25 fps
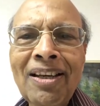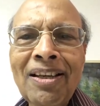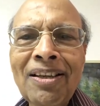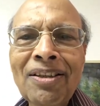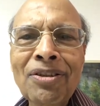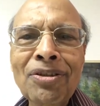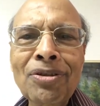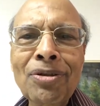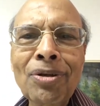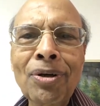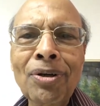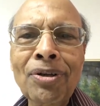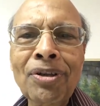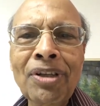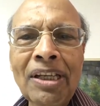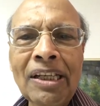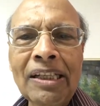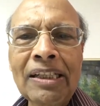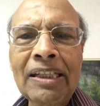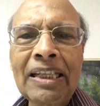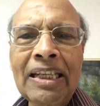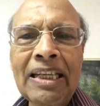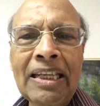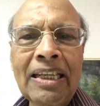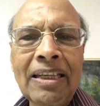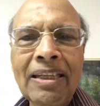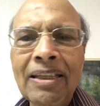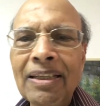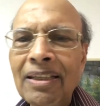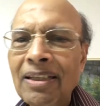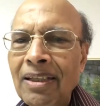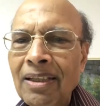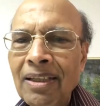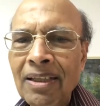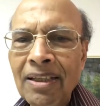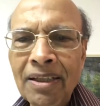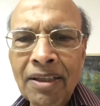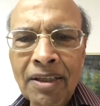So really
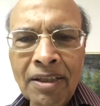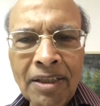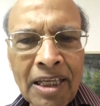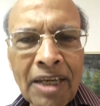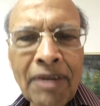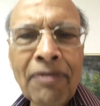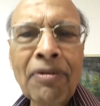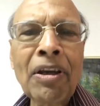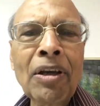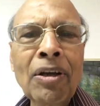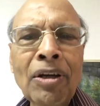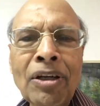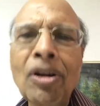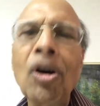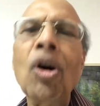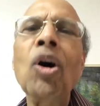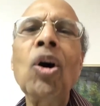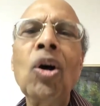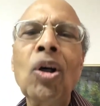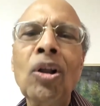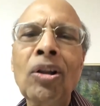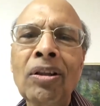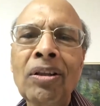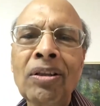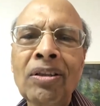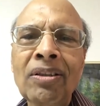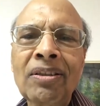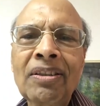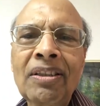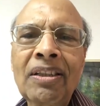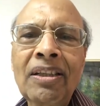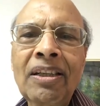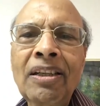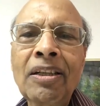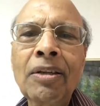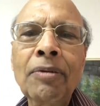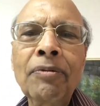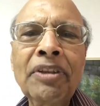giving it all,
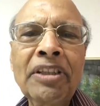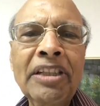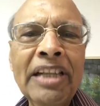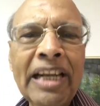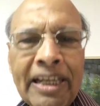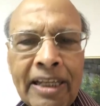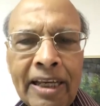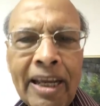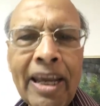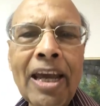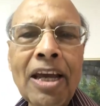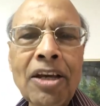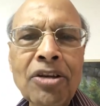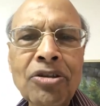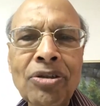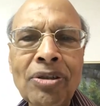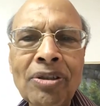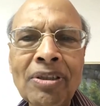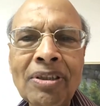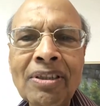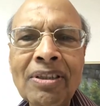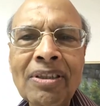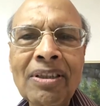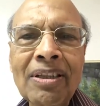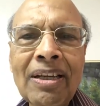with dedication